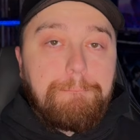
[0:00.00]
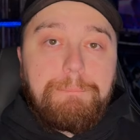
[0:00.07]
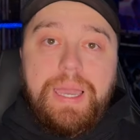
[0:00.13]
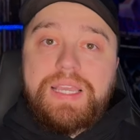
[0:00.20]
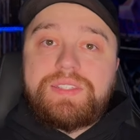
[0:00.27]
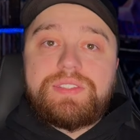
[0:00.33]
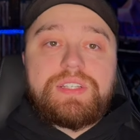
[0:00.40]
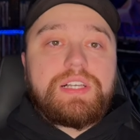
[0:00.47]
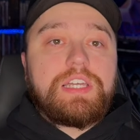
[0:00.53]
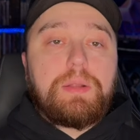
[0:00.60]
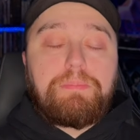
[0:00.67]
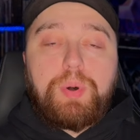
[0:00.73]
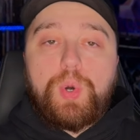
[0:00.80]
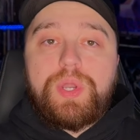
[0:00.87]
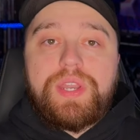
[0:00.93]
basically, to
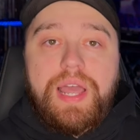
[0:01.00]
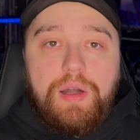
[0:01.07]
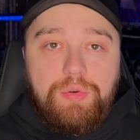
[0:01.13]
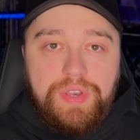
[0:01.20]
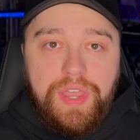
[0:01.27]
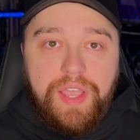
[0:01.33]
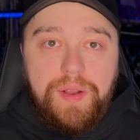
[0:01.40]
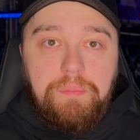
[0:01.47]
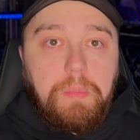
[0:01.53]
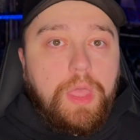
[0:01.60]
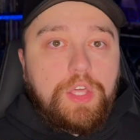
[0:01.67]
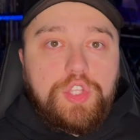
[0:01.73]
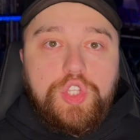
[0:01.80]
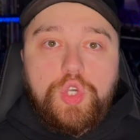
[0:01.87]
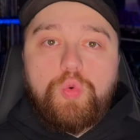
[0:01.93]
put it out there,
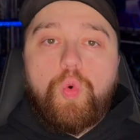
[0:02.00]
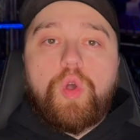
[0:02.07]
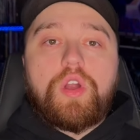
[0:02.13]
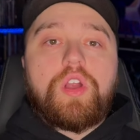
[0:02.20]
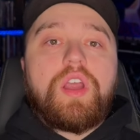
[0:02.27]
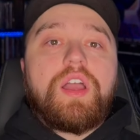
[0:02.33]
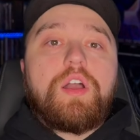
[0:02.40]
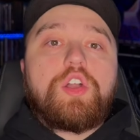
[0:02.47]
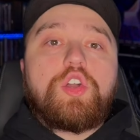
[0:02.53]
you are